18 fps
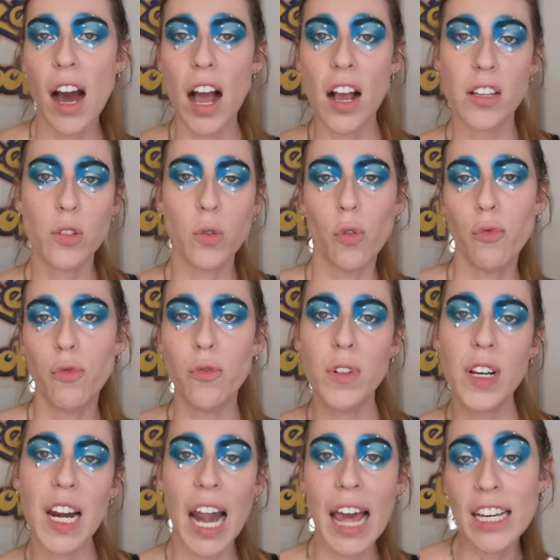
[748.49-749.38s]
a sort of
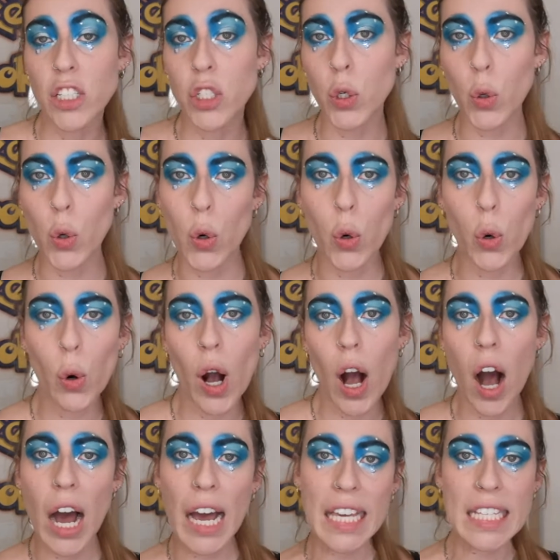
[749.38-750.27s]

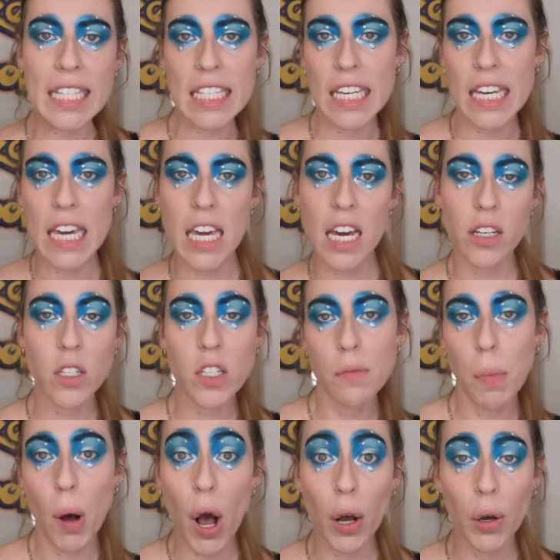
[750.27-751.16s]
glacial, icy
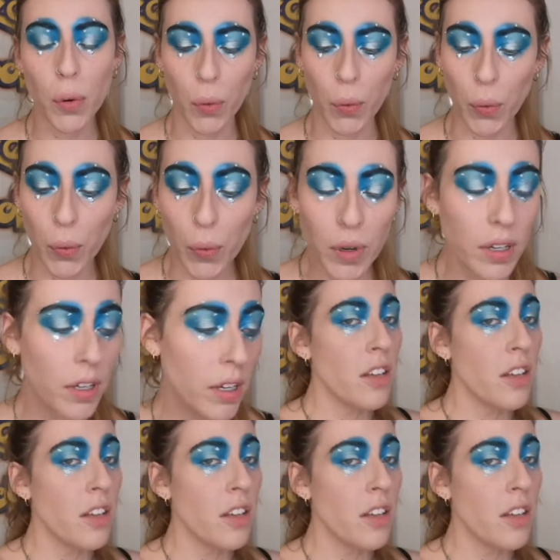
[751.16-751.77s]
sparkle.